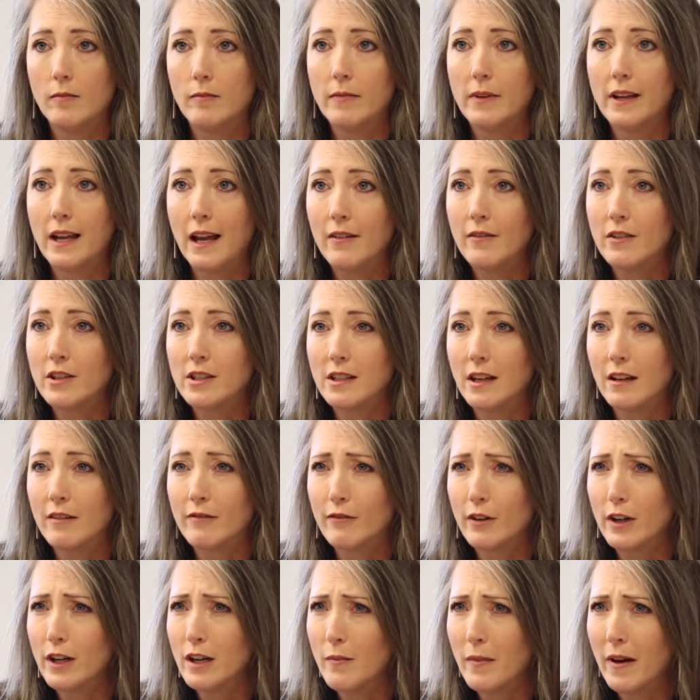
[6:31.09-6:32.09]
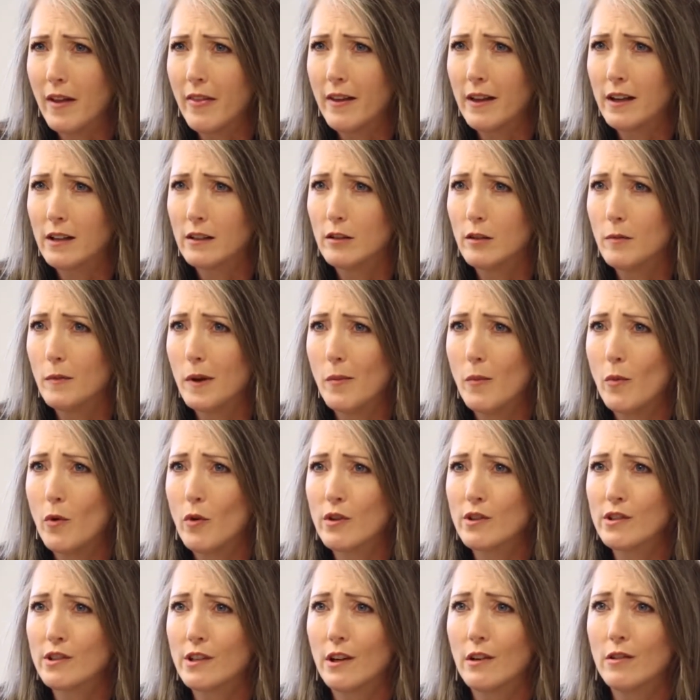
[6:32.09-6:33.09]
gave us that freedom, I think, a little bit
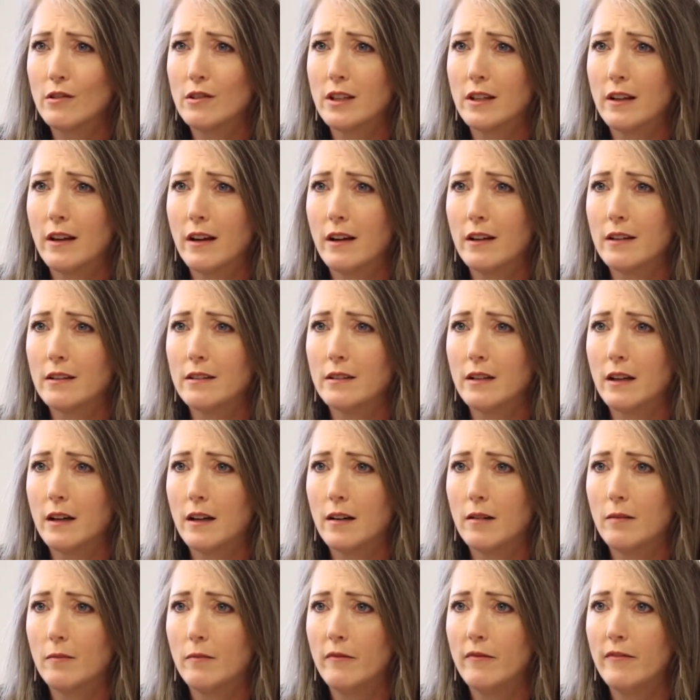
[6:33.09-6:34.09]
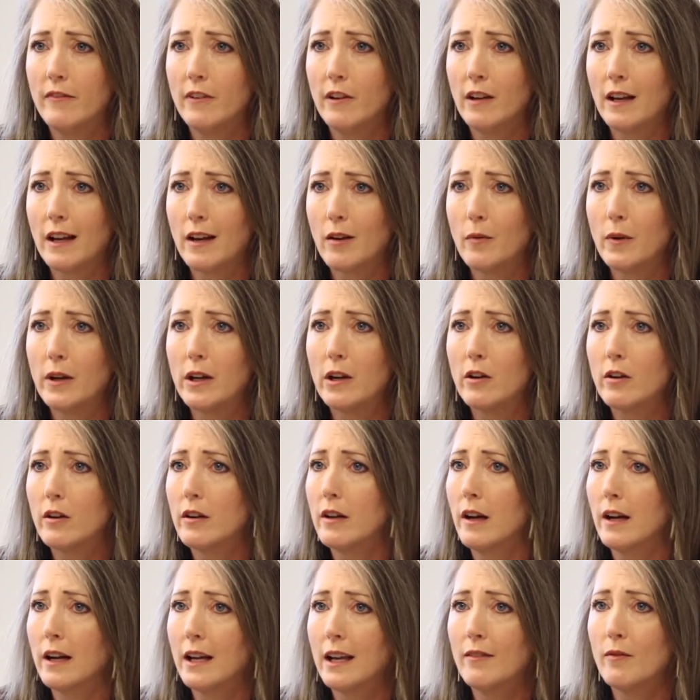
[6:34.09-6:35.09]
more so to not feel like we could
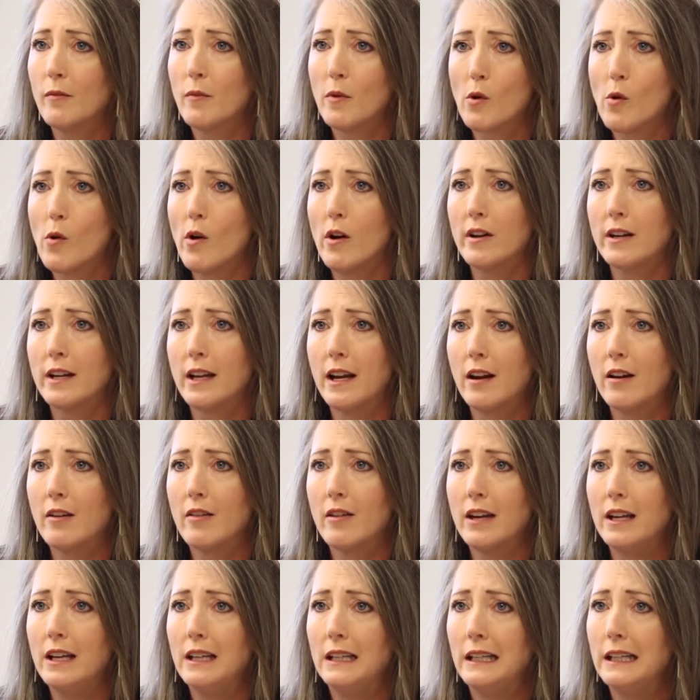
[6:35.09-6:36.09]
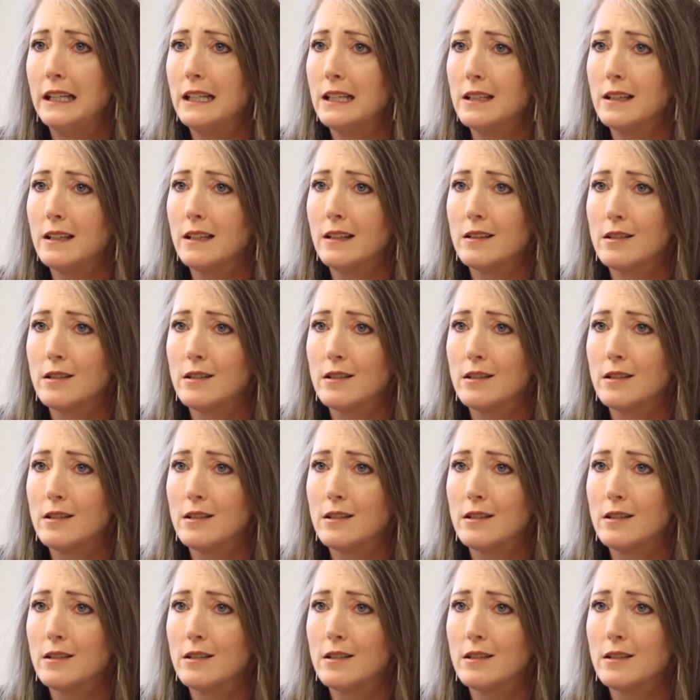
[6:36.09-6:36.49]
not give him the quality care that he needed and